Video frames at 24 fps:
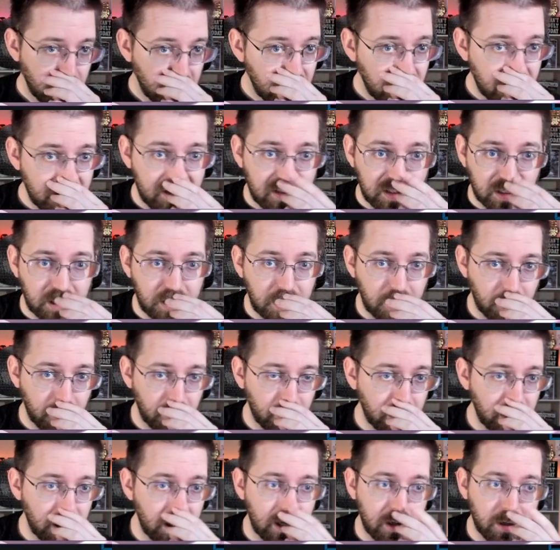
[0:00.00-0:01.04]

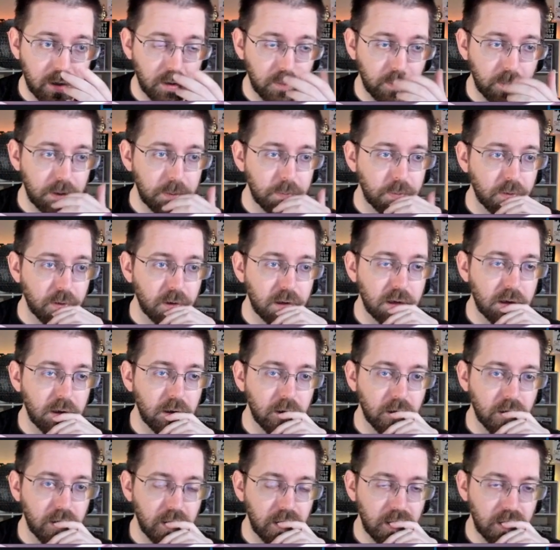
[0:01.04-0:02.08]
security could be pretty
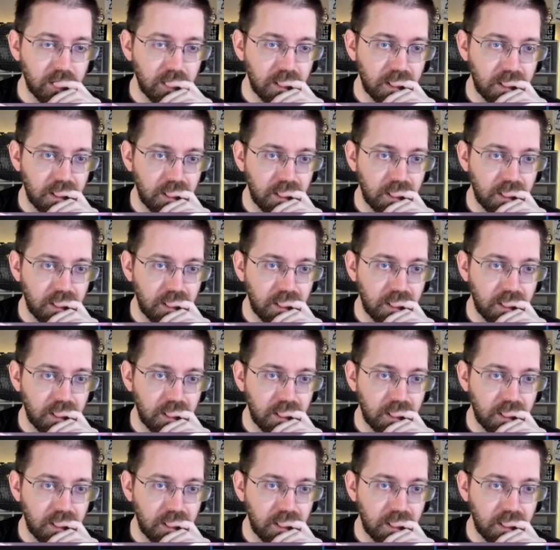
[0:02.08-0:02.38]
good.